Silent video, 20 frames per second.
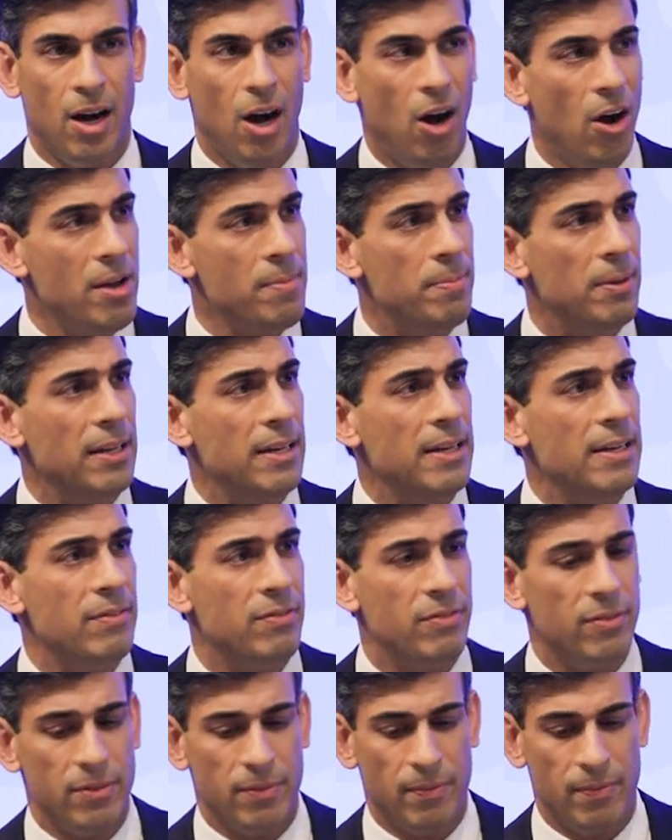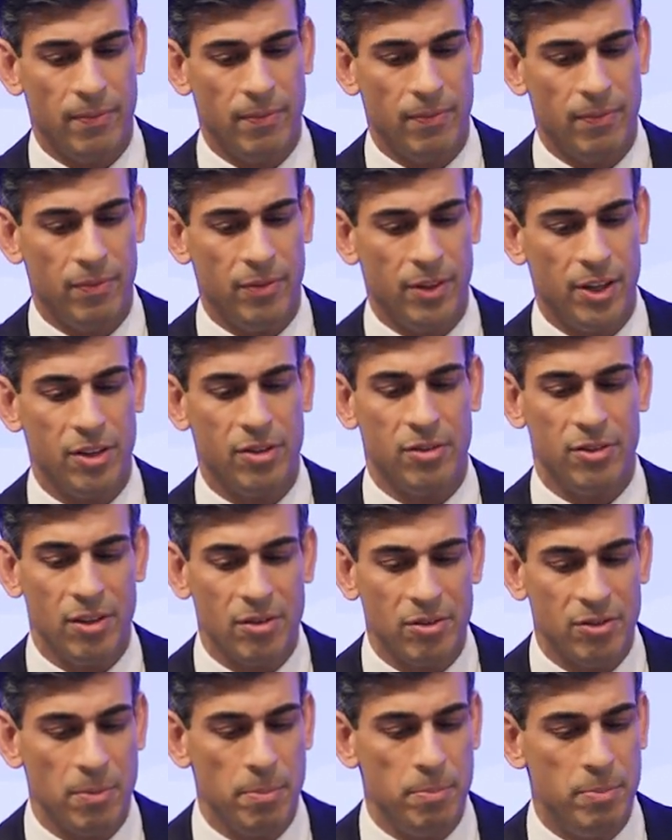I believe that a
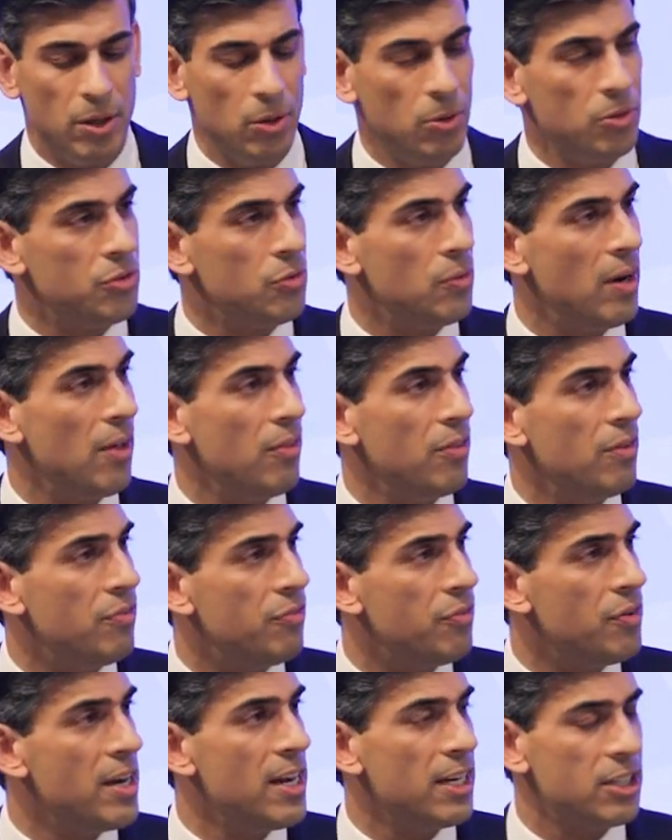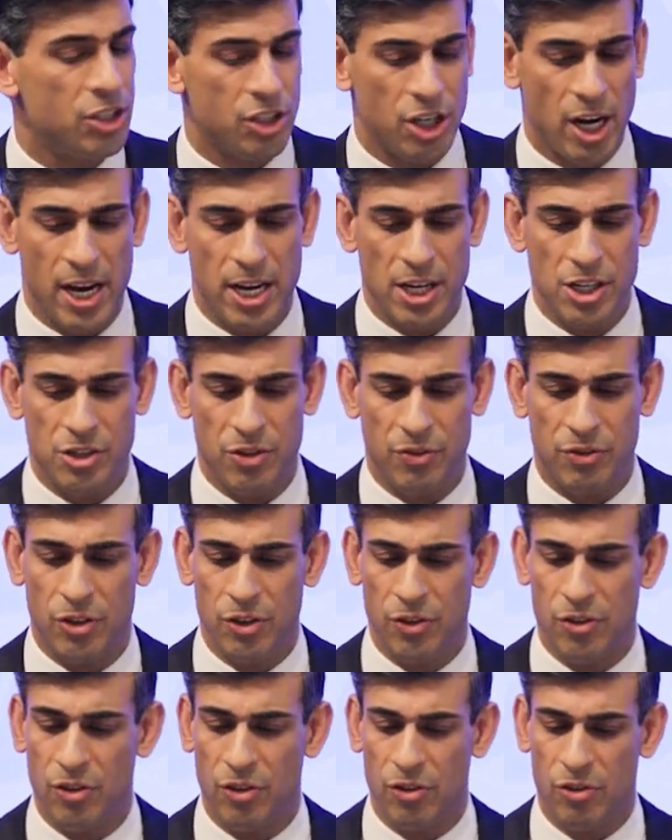system built around the free exchange of
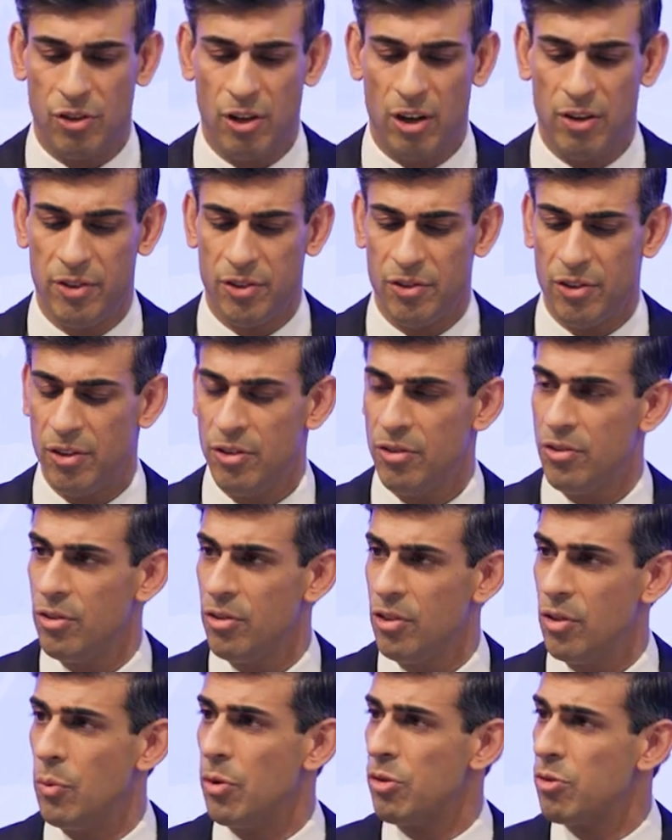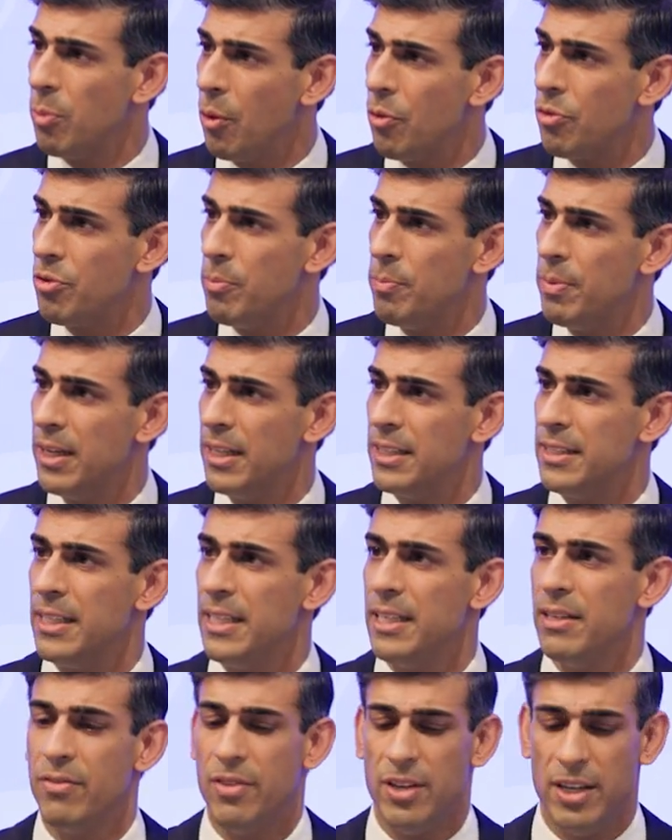goods and services, the
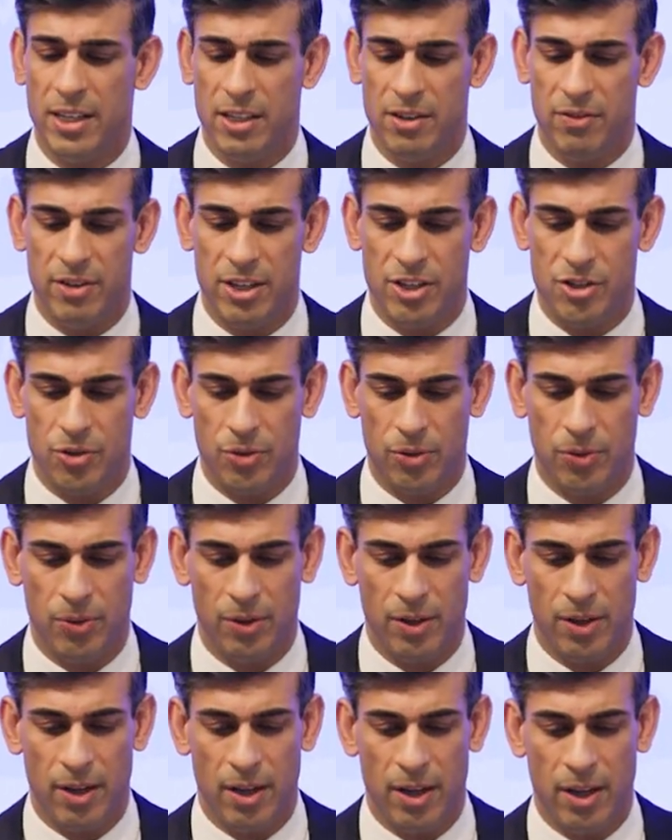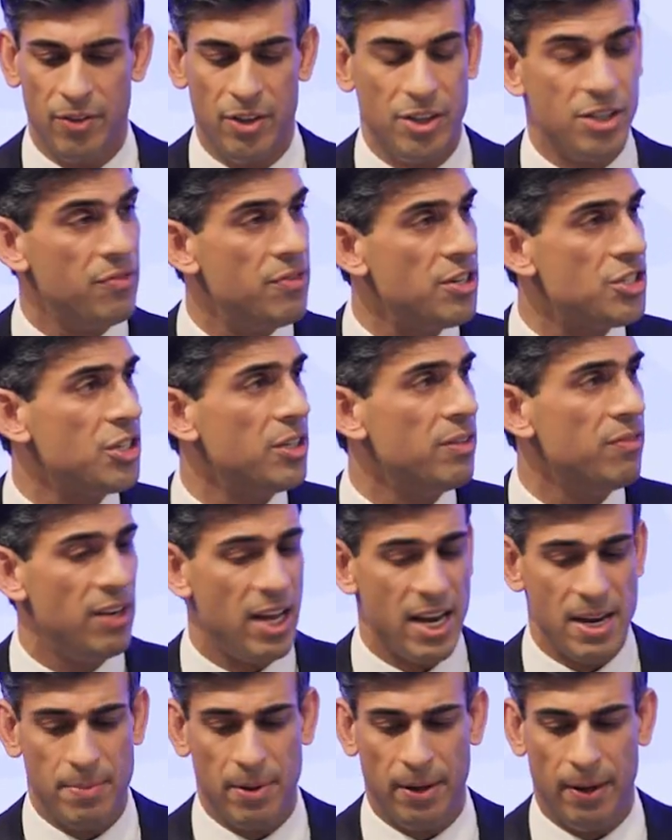responsibility of the individual, the division of
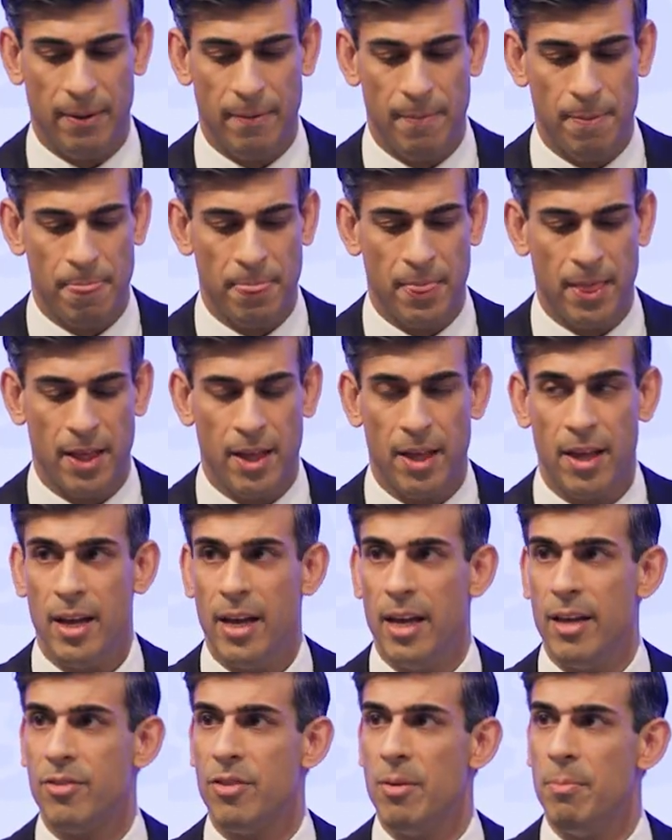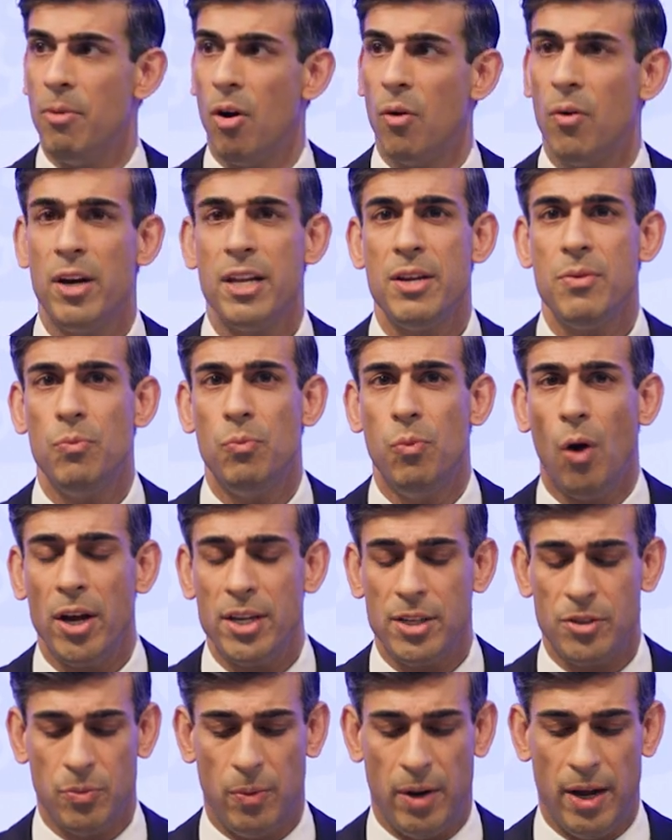labour, is the morally
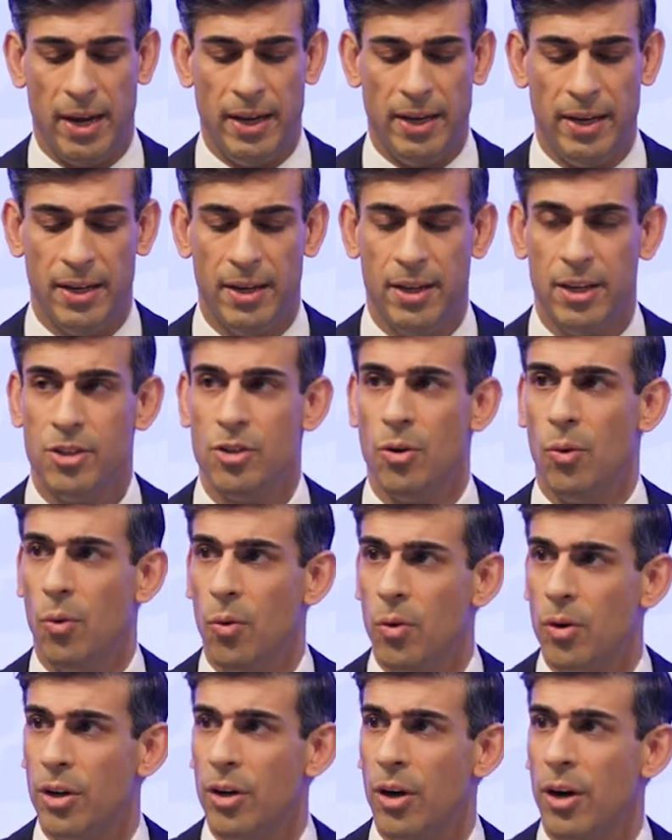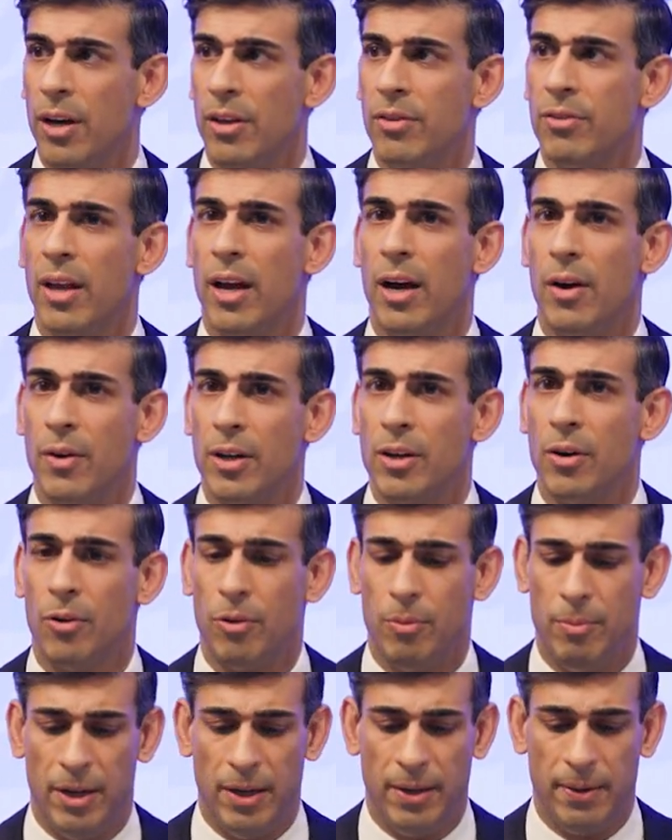right way to organise our
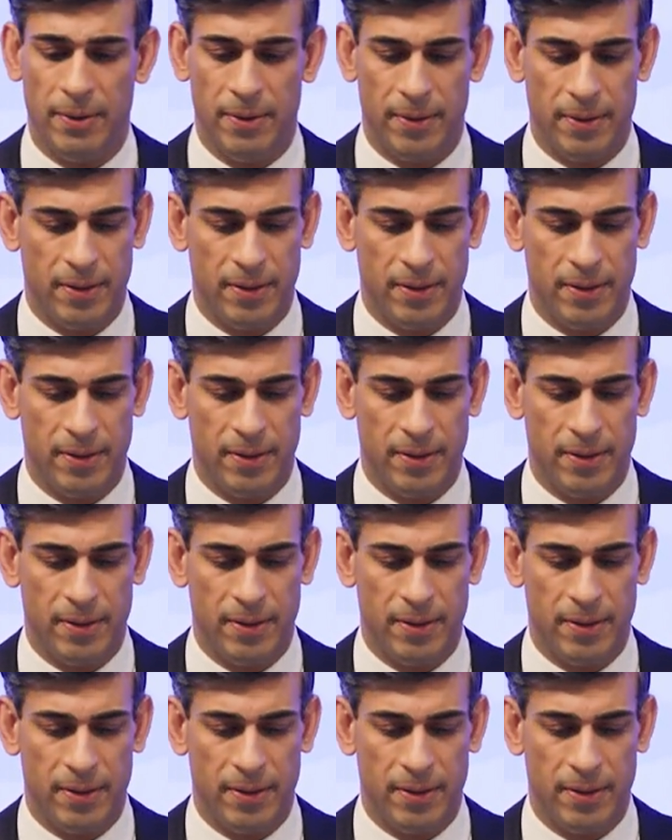economy.